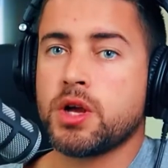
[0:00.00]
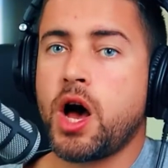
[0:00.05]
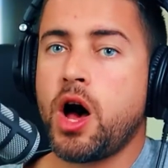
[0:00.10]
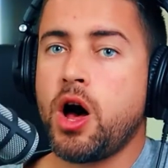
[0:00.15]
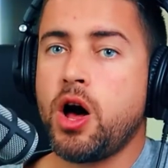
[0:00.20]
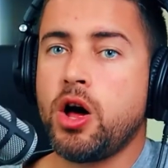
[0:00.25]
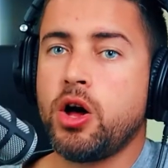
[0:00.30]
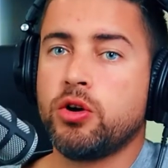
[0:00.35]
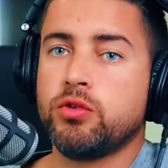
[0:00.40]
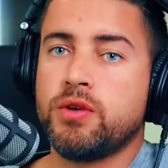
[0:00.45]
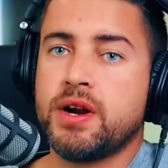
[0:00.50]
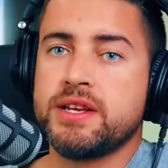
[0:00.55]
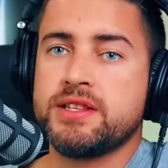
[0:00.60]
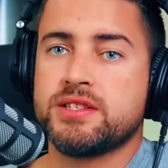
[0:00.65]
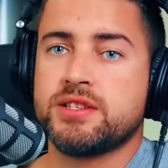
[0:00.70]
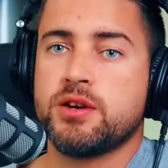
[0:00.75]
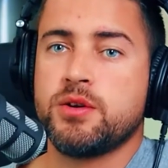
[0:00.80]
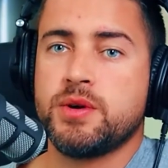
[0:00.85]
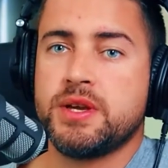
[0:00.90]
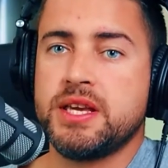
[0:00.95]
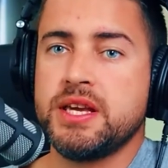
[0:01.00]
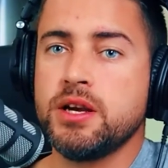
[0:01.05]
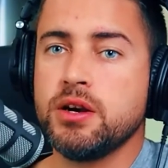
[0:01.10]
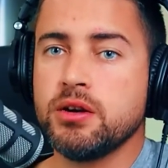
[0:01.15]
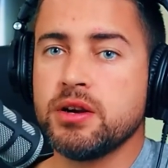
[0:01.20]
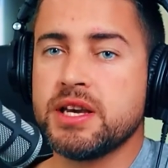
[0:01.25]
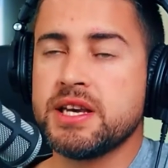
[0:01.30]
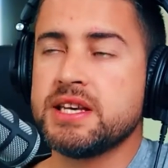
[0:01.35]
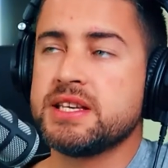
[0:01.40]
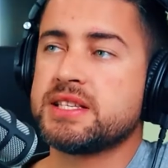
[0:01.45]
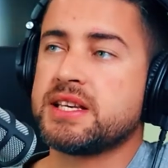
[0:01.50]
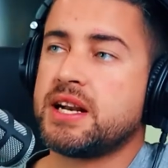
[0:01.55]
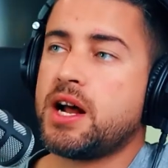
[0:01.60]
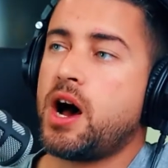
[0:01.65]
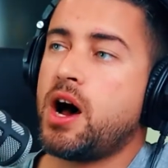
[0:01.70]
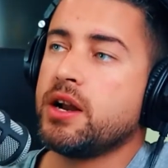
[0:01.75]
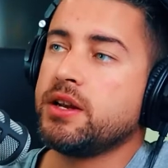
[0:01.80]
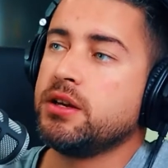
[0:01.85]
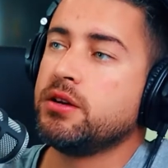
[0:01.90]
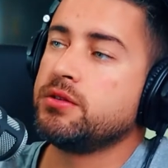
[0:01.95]
All right, so here is an
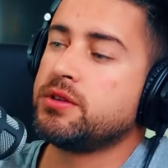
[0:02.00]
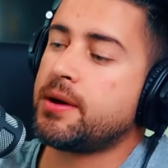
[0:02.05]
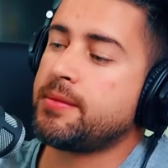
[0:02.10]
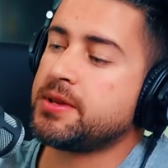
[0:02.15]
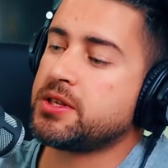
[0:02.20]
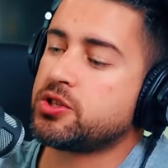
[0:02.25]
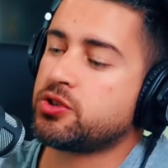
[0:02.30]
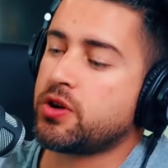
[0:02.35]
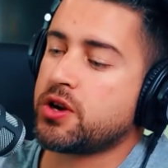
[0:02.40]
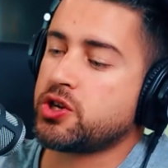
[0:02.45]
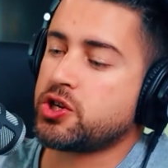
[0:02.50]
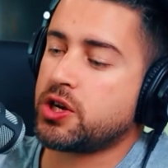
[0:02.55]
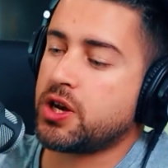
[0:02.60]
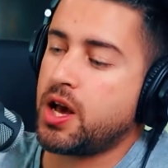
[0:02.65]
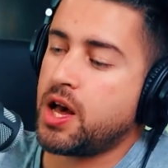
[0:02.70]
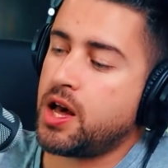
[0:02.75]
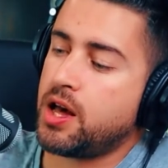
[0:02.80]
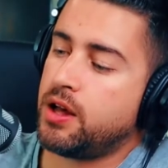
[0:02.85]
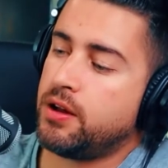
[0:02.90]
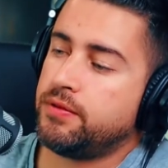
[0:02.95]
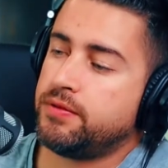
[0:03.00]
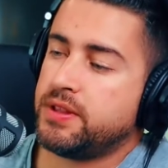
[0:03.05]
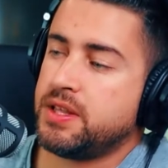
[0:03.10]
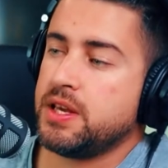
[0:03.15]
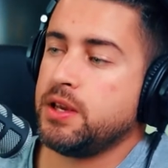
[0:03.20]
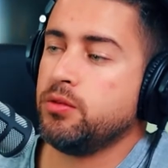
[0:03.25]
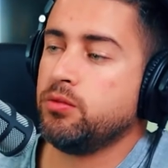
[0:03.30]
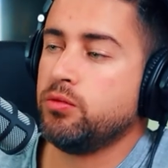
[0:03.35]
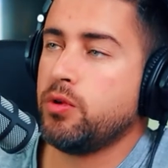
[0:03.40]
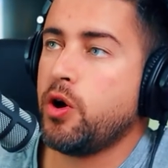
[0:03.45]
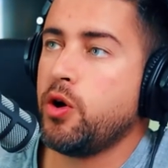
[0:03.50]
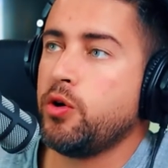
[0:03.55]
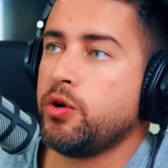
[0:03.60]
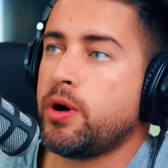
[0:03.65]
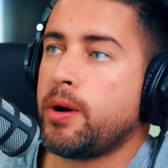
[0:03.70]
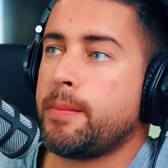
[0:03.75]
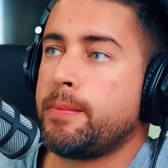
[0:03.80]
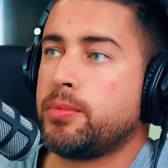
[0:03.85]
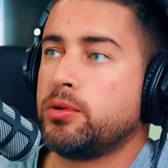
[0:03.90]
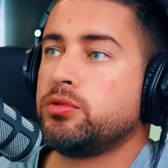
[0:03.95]
audio demonstration of the Rode
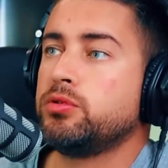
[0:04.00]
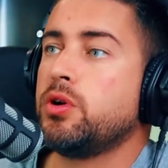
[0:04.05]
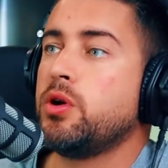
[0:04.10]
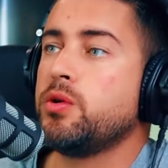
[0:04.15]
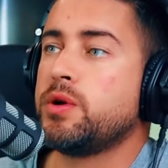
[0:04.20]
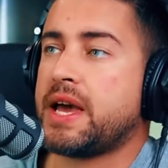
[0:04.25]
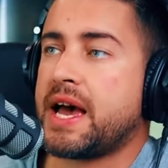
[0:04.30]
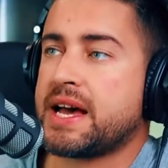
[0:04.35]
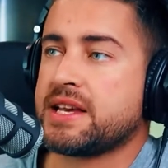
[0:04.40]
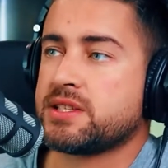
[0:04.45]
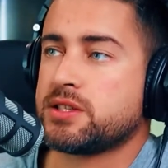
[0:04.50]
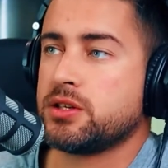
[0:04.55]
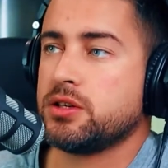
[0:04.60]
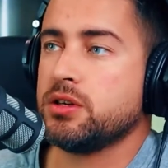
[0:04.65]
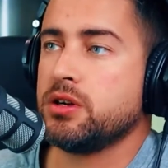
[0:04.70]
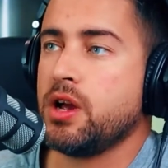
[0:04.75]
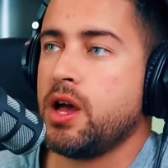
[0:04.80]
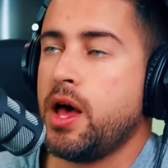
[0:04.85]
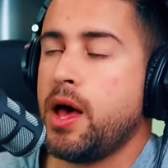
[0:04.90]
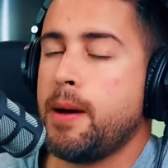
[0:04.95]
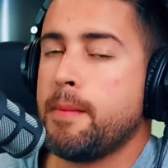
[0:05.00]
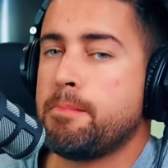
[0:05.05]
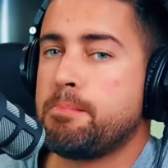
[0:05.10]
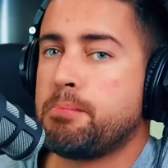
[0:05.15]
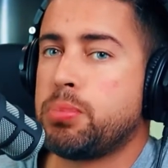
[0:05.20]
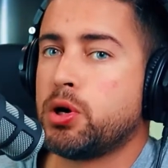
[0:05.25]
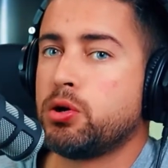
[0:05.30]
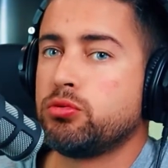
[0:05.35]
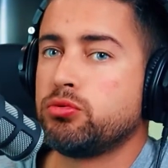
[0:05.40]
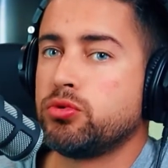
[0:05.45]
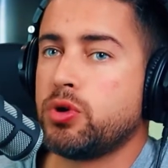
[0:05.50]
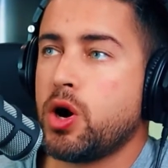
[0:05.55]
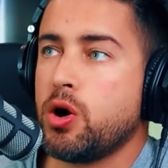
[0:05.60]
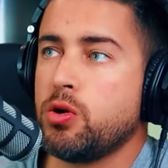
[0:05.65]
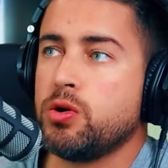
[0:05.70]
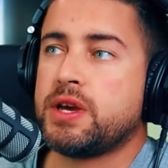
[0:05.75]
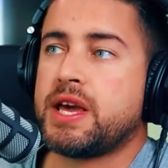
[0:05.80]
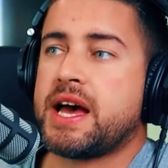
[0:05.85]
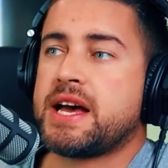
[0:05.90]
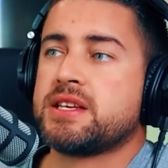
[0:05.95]
Procaster.
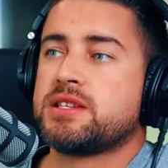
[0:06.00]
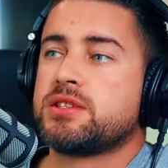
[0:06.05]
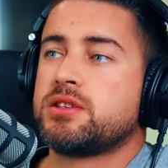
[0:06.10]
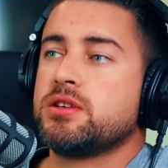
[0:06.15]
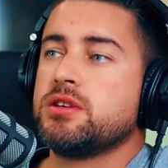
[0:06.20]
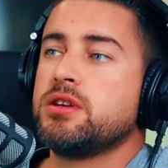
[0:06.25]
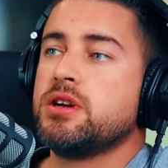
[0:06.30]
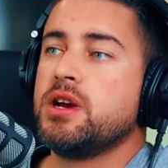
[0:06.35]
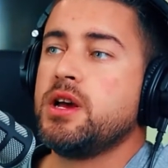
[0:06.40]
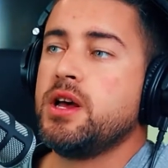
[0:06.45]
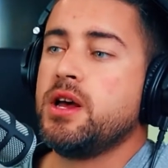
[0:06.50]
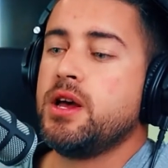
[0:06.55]
Procaster.